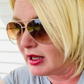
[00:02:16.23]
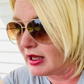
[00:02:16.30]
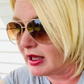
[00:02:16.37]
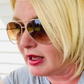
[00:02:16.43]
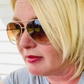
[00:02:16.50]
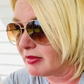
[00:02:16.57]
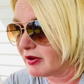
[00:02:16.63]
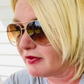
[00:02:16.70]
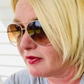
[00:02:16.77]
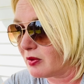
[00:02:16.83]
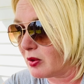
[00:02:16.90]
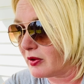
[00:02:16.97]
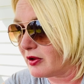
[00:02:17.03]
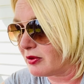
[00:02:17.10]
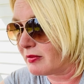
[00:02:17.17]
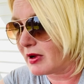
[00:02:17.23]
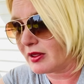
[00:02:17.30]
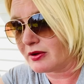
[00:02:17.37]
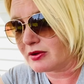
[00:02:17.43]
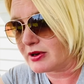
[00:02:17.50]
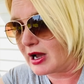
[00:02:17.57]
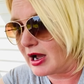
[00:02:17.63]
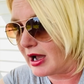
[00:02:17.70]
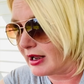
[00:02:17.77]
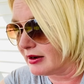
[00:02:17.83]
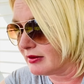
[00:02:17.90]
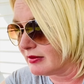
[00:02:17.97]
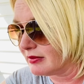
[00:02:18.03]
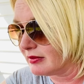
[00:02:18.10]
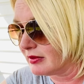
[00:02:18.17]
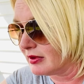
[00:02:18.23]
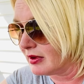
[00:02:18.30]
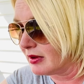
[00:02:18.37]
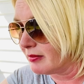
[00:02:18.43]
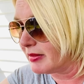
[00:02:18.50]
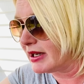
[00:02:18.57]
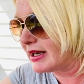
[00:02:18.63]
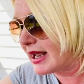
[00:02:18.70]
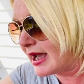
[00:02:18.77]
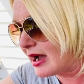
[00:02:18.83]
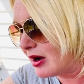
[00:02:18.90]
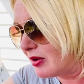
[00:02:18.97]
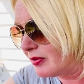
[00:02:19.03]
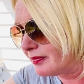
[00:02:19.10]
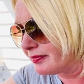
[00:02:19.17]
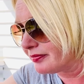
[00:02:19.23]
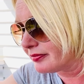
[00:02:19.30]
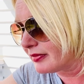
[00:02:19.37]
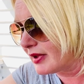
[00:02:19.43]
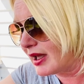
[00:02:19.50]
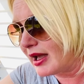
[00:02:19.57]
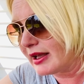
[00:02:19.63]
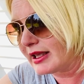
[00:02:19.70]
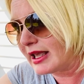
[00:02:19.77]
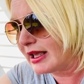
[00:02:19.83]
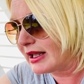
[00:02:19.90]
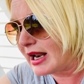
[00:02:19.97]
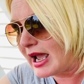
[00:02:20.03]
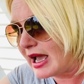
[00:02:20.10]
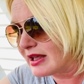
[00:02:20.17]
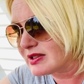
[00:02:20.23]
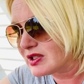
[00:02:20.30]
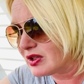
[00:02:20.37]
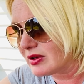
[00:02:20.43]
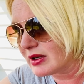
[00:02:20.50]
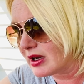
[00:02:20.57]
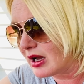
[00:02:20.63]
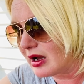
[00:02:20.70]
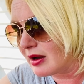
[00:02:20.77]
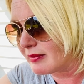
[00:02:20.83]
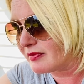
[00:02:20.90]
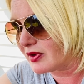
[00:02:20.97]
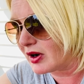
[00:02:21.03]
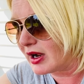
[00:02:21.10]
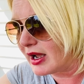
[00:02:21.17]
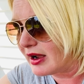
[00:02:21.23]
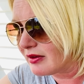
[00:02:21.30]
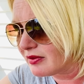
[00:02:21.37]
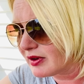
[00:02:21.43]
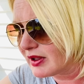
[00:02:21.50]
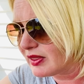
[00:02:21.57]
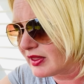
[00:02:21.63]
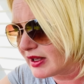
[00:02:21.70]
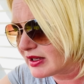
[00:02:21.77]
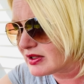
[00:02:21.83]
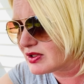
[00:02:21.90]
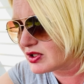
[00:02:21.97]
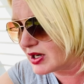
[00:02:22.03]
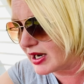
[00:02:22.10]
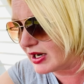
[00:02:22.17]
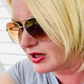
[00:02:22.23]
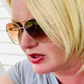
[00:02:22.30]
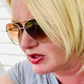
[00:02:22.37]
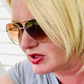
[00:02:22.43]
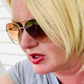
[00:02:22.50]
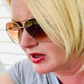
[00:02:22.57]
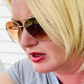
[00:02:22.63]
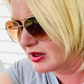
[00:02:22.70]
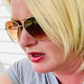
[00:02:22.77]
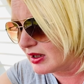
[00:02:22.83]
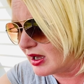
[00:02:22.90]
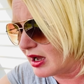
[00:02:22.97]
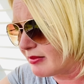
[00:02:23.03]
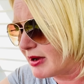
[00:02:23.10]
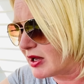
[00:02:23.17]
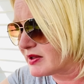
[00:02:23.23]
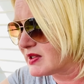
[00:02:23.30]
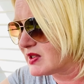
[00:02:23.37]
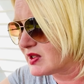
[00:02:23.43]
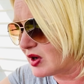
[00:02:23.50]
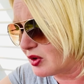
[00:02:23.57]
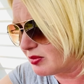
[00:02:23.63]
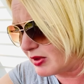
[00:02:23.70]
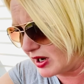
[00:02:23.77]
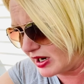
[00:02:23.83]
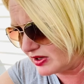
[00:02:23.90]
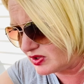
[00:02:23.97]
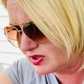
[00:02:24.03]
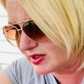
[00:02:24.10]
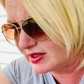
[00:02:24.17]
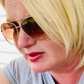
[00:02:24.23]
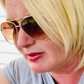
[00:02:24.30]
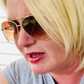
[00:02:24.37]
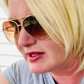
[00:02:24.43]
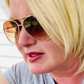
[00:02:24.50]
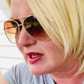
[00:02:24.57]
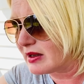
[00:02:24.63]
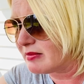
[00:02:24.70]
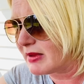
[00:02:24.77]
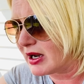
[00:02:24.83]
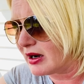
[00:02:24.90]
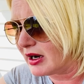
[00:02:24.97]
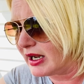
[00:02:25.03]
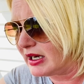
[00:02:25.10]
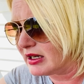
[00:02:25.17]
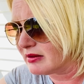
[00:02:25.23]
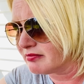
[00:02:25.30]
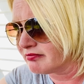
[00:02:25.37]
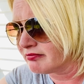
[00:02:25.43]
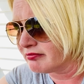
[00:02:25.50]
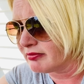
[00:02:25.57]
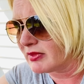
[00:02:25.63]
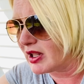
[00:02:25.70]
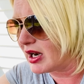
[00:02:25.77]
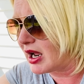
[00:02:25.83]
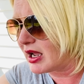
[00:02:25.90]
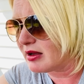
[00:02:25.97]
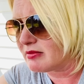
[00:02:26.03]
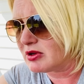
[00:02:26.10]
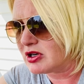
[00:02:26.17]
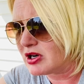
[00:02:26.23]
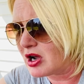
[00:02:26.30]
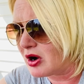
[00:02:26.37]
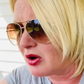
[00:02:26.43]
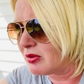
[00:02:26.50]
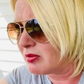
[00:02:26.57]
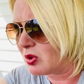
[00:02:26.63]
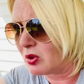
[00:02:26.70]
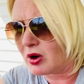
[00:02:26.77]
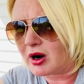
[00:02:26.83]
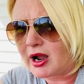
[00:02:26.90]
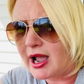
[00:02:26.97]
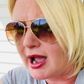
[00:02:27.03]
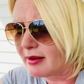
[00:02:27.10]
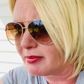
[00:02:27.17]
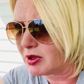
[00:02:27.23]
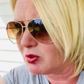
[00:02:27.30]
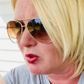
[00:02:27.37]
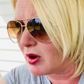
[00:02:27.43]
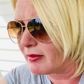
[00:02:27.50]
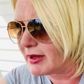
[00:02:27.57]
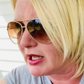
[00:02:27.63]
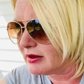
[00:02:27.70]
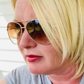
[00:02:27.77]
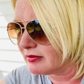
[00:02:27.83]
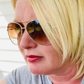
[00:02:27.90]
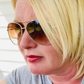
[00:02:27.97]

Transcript: and before their mother died. But now I can't ask you to come, for everything has changed about so much since my son married that I am no more a happy woman.